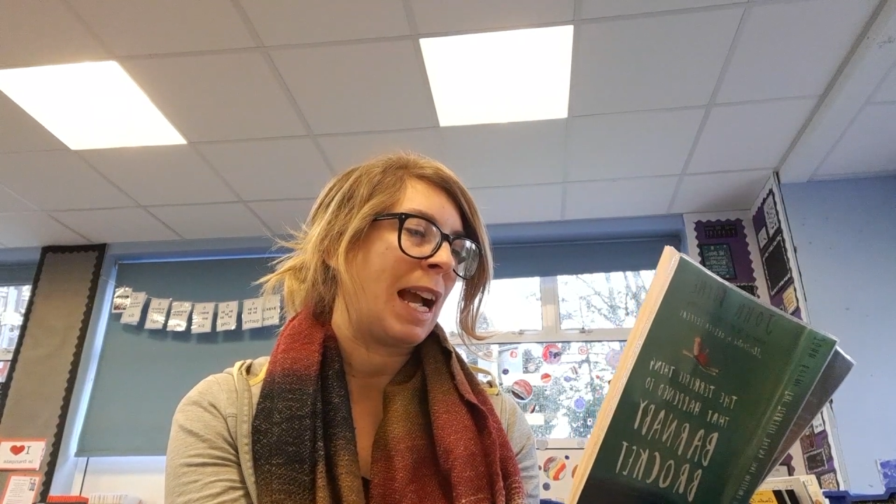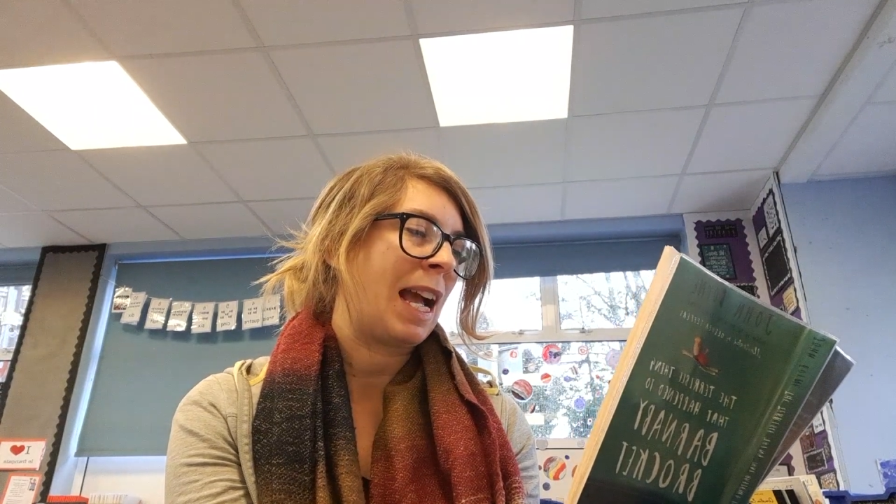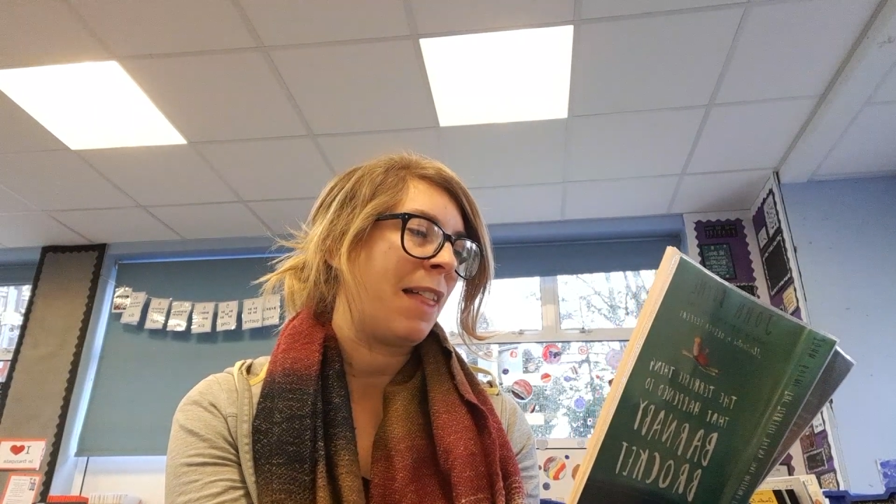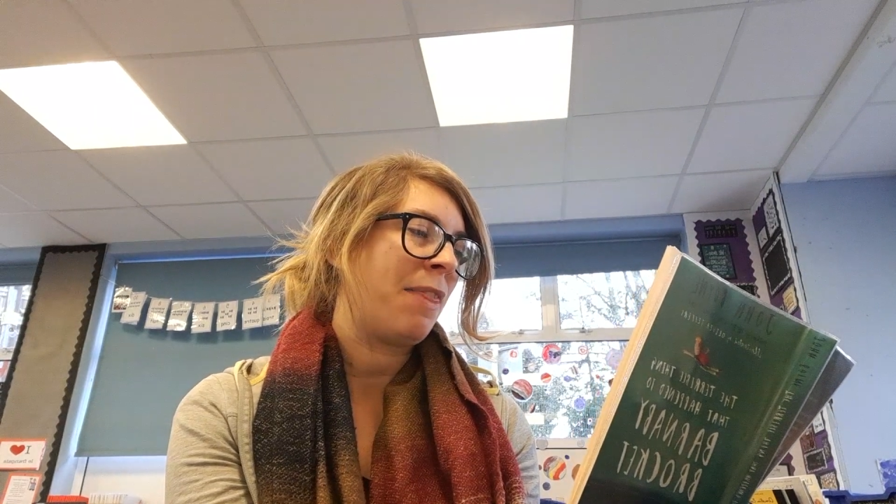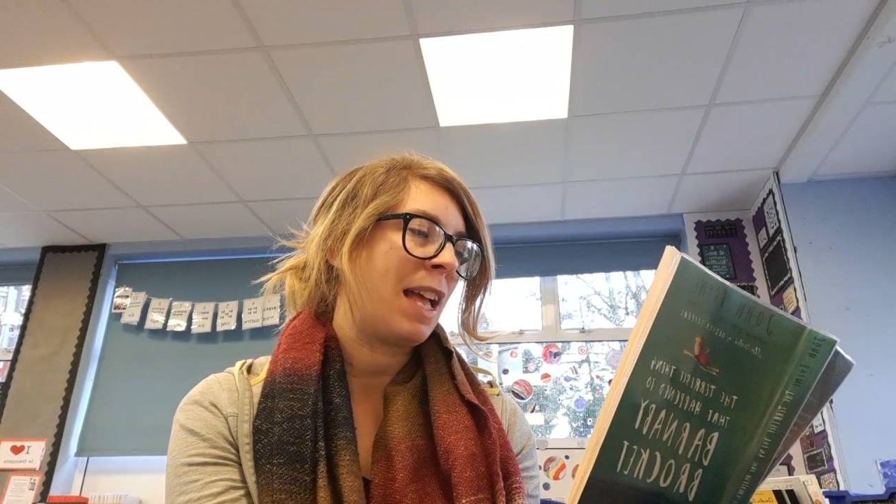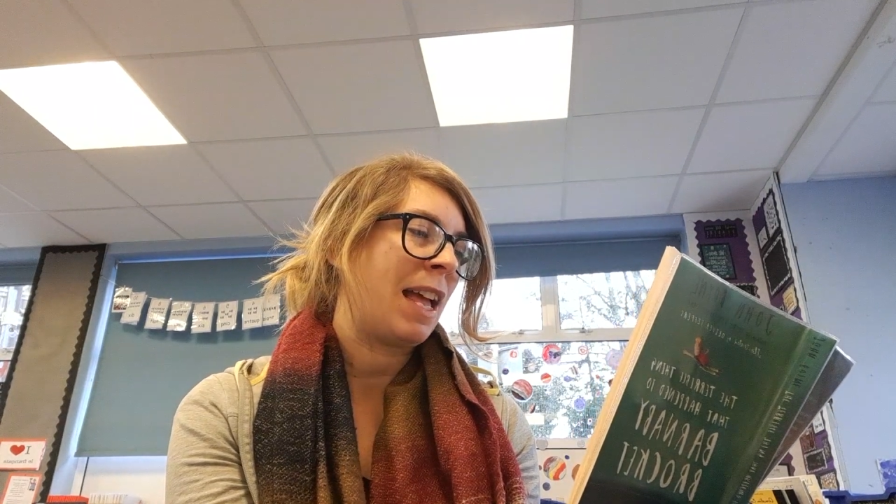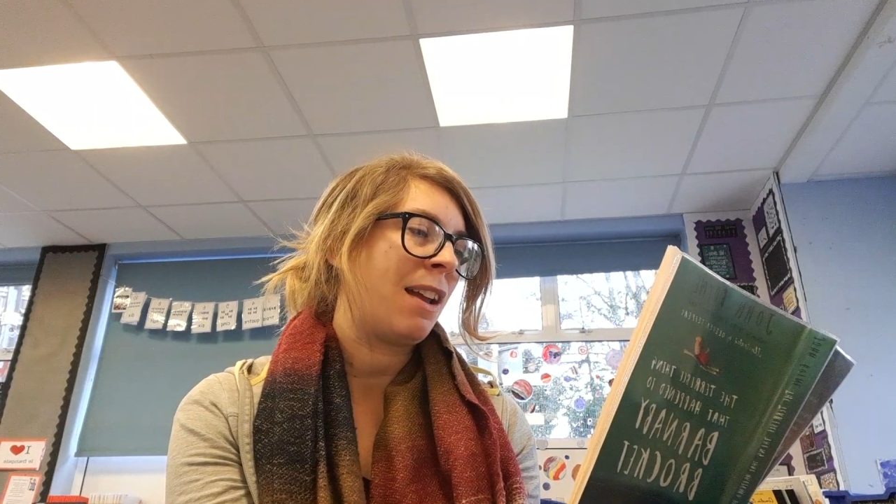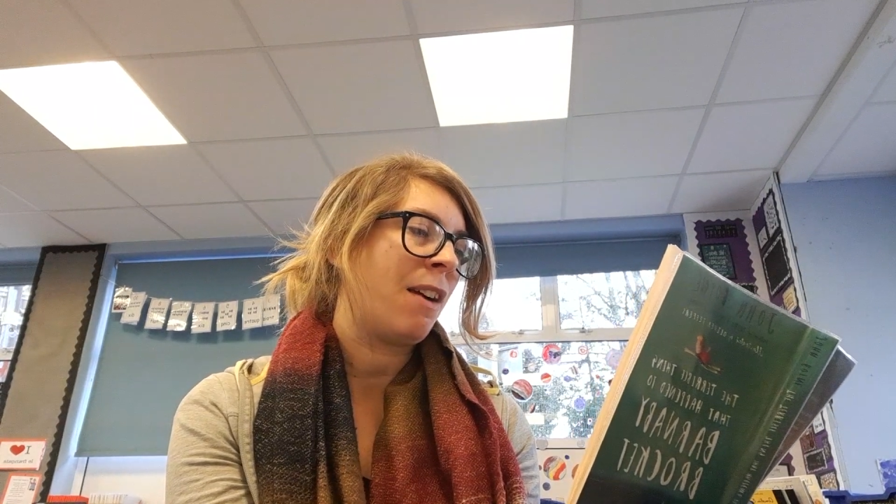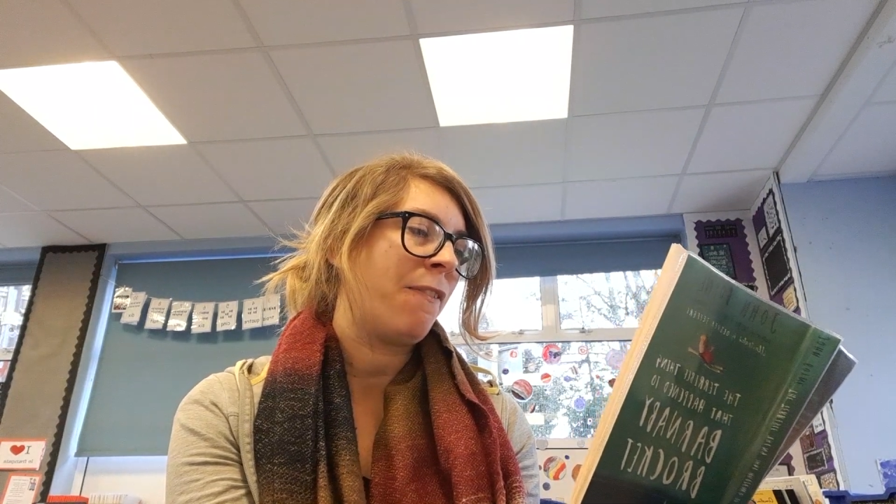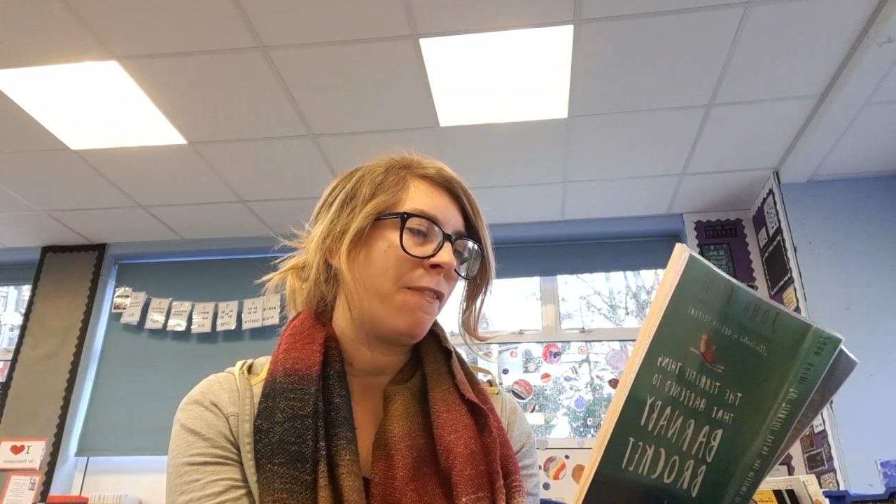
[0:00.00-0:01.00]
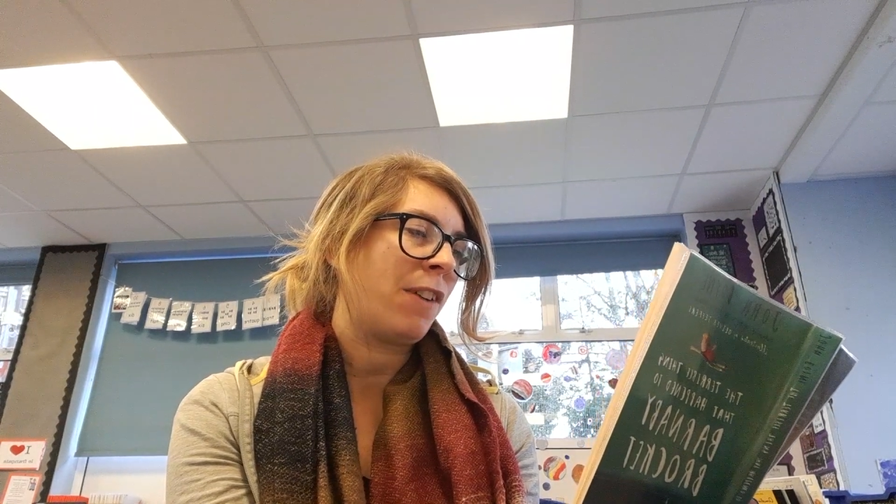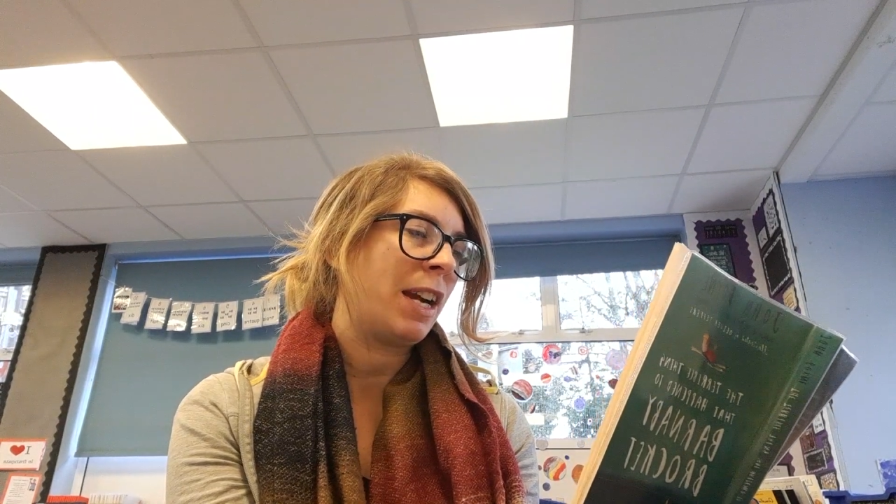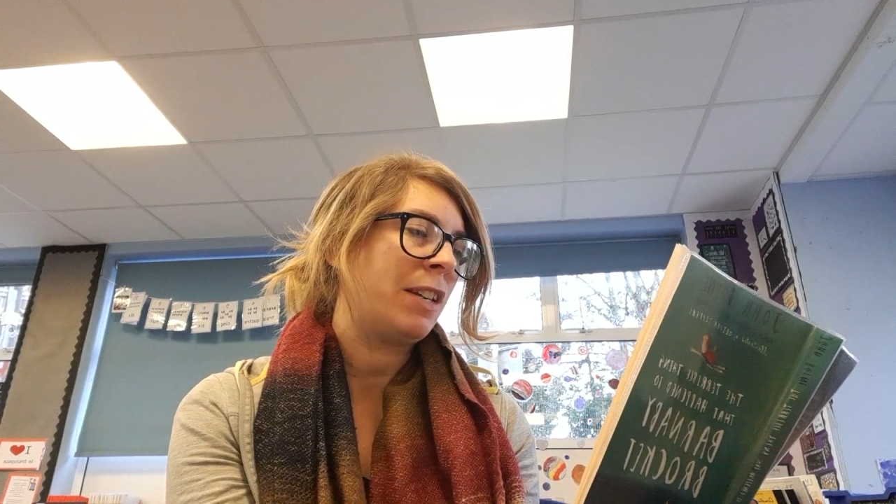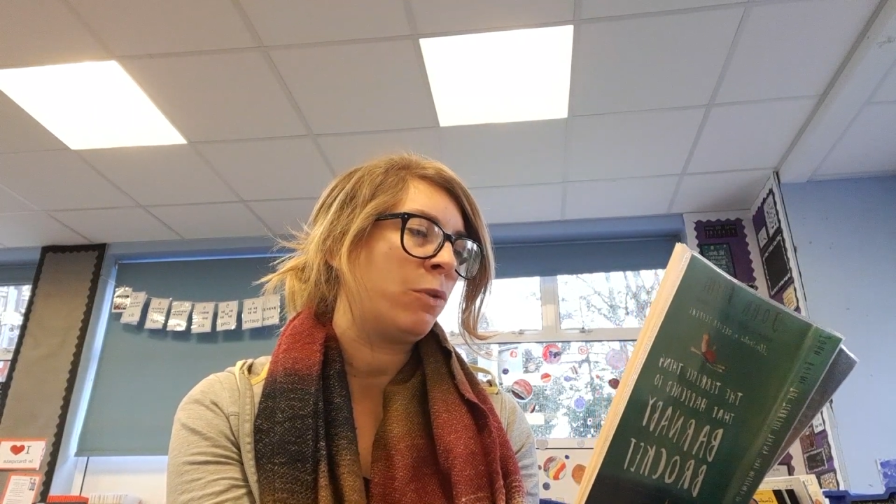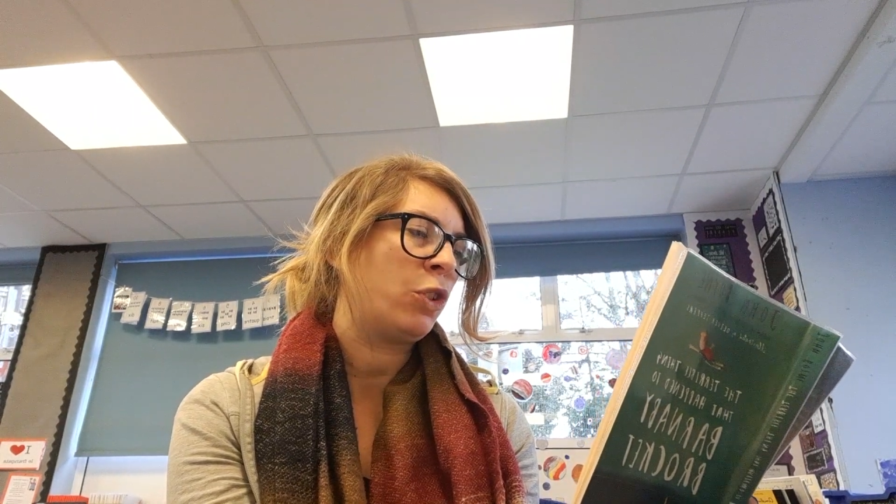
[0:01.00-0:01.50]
and then a final